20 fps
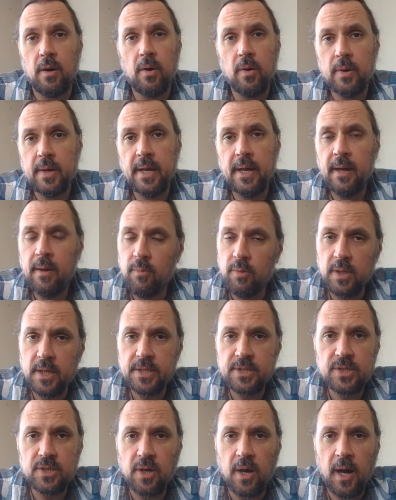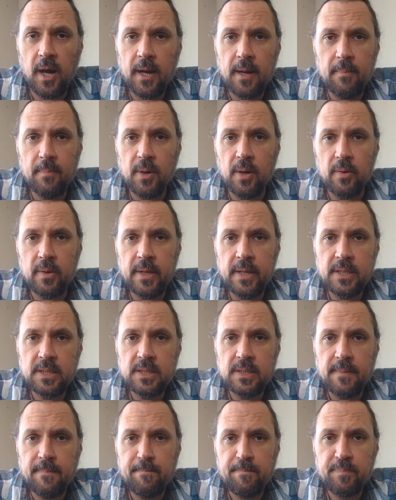okay, well, let's talk about
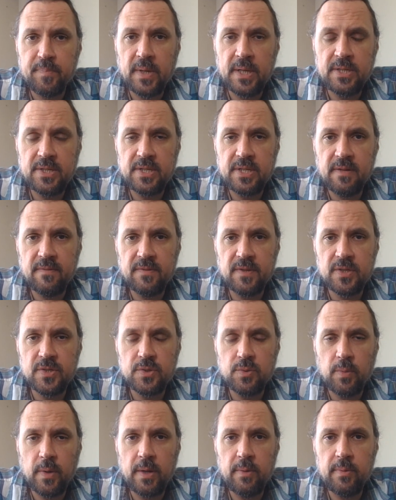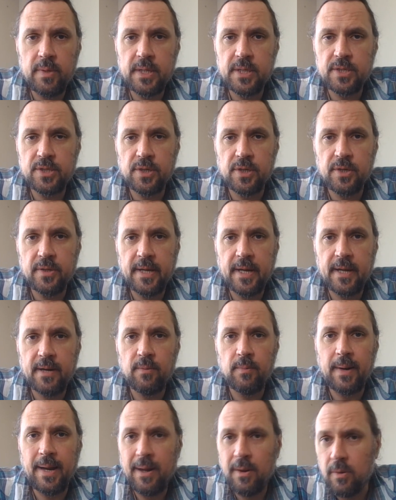it and see if there's a way we can turn that
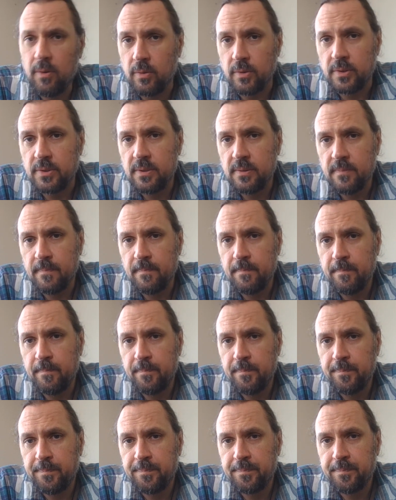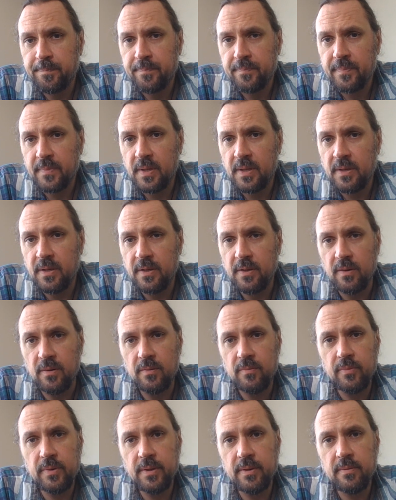around.
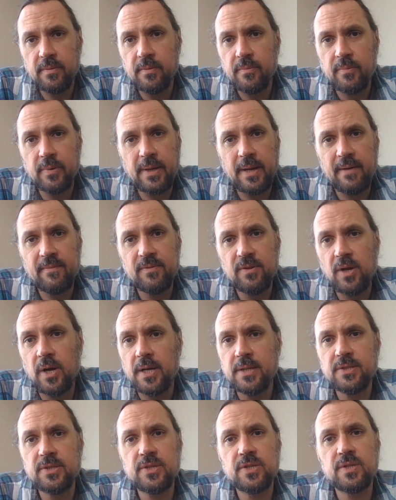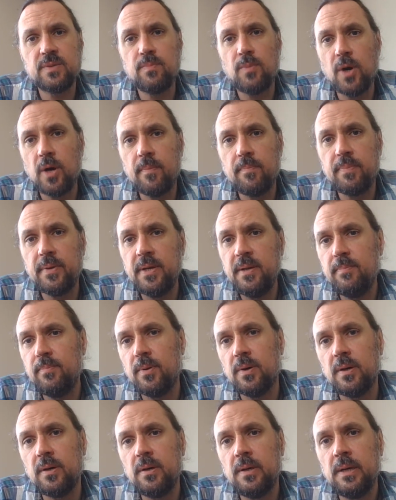We have lots of smart
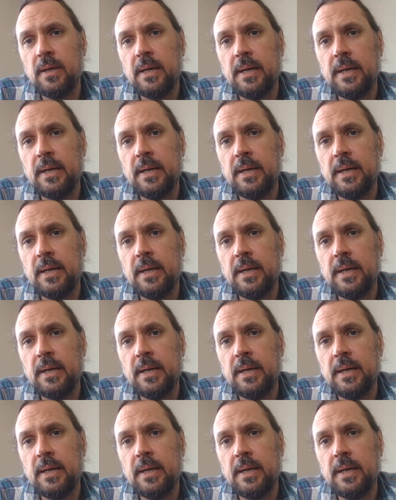people